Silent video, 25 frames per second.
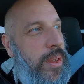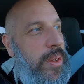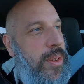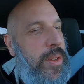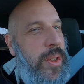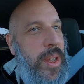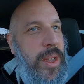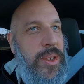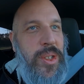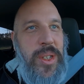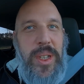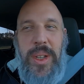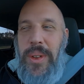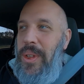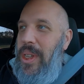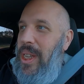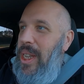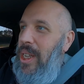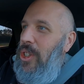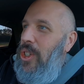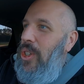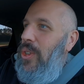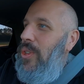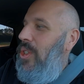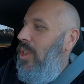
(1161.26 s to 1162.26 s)
So that's the only
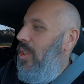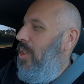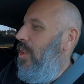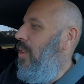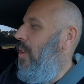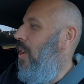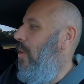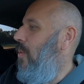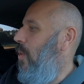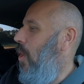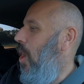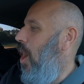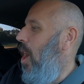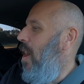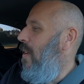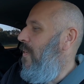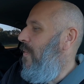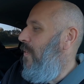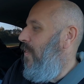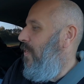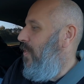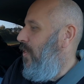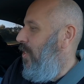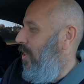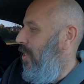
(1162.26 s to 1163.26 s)
issue. It's a little
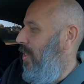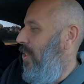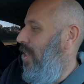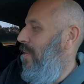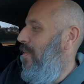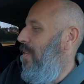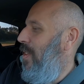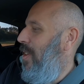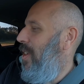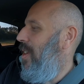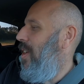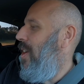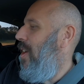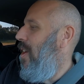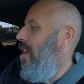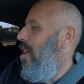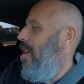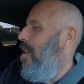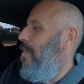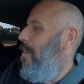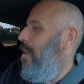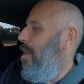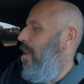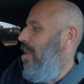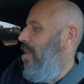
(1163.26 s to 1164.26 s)
rough to live in a
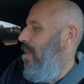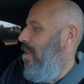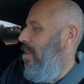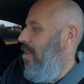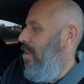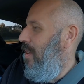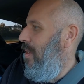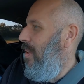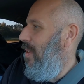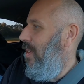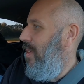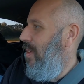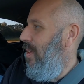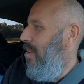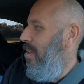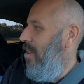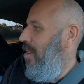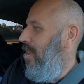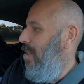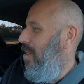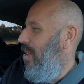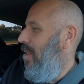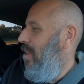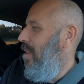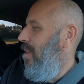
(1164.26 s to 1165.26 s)
car, but
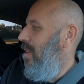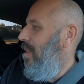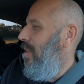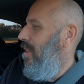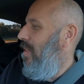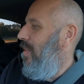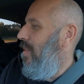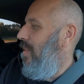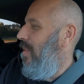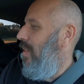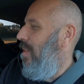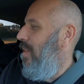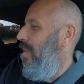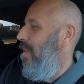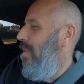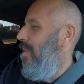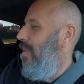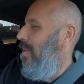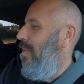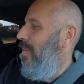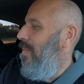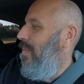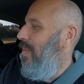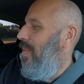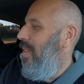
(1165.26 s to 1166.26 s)
so
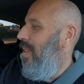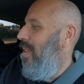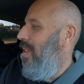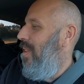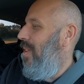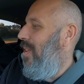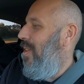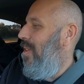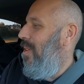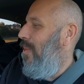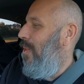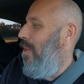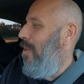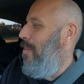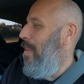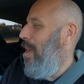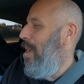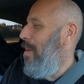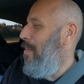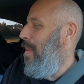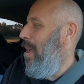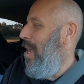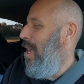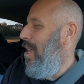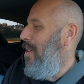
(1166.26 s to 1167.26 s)
One
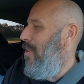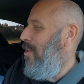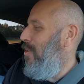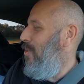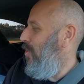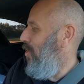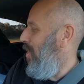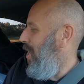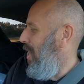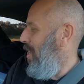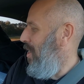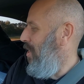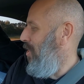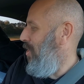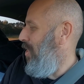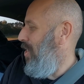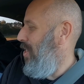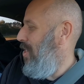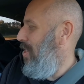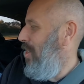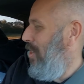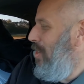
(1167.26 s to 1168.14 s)
Mink Band, whose head is in